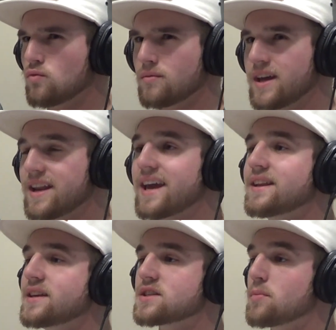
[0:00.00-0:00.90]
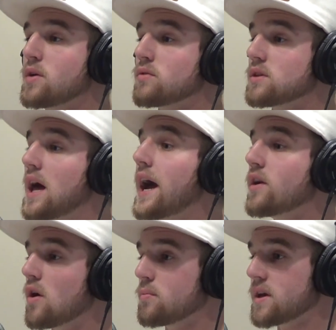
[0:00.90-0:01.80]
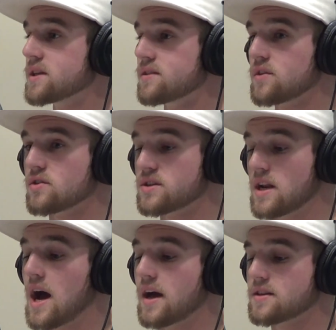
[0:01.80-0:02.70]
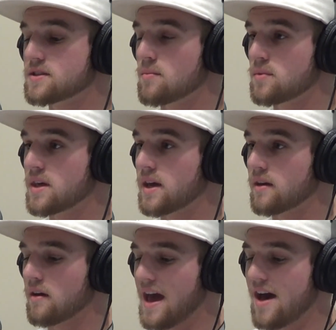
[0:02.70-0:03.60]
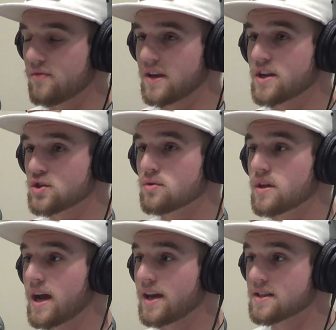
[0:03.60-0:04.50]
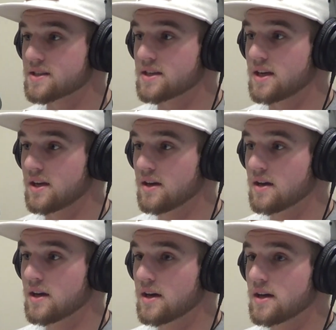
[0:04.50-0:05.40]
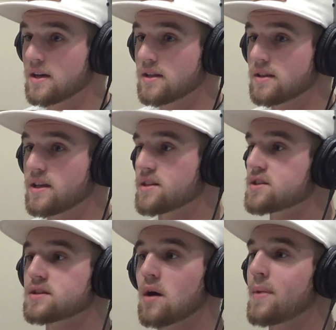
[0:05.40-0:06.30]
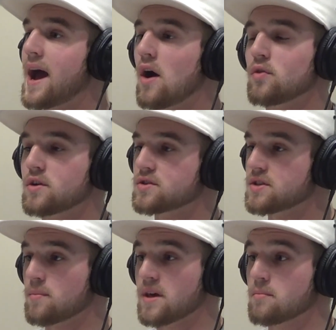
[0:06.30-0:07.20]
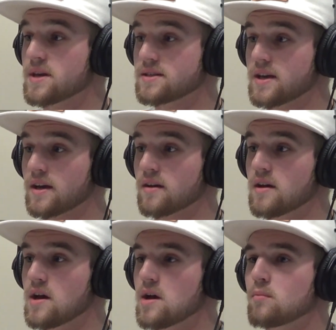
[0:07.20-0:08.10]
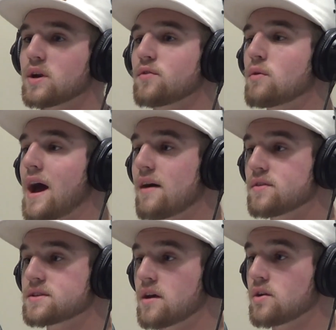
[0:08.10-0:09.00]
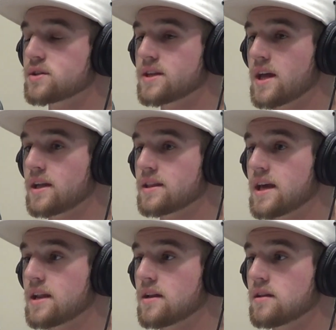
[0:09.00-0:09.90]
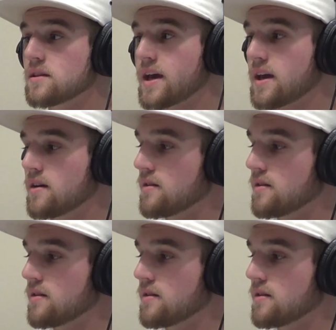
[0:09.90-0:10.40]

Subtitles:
it needs to be relied on, because if there's not something evidential that I can see, then somehow there's something missing. But if you have this understanding that like